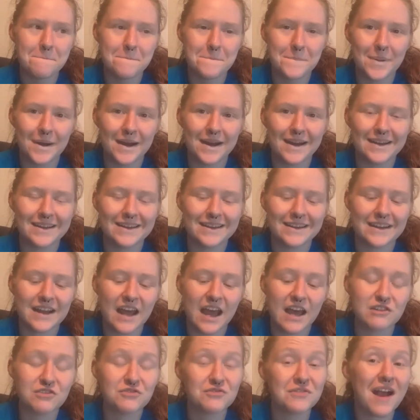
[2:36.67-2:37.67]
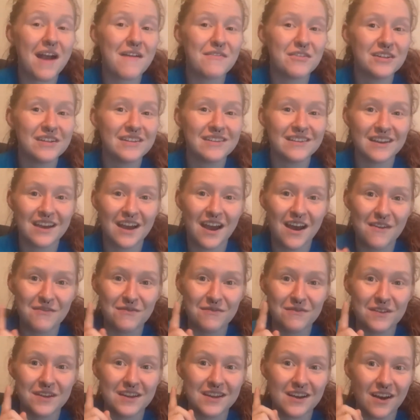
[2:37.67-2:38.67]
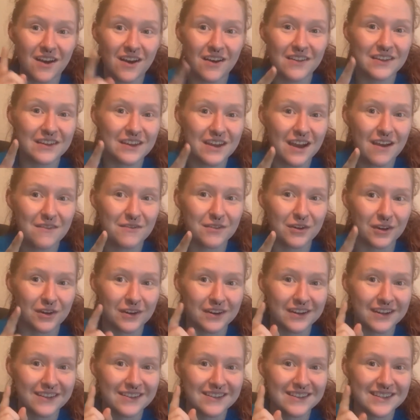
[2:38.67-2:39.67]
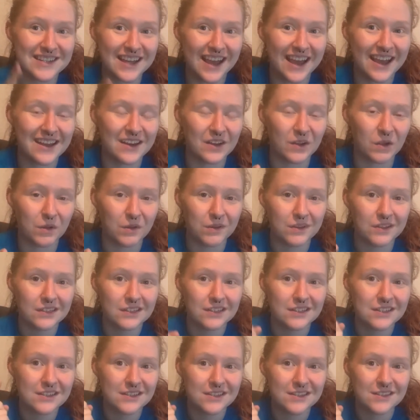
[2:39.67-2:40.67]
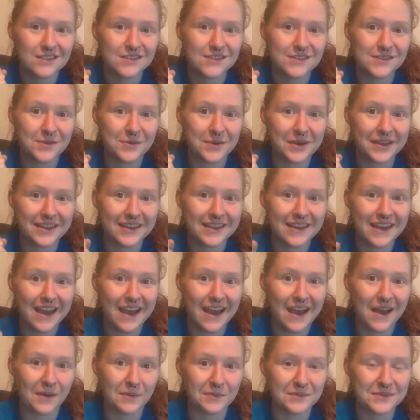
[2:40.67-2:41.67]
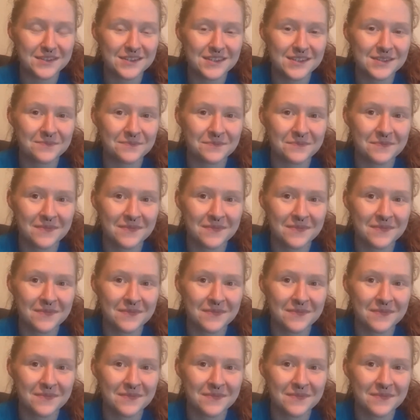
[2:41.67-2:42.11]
but it has travel in the on the cover in the title, so it counts.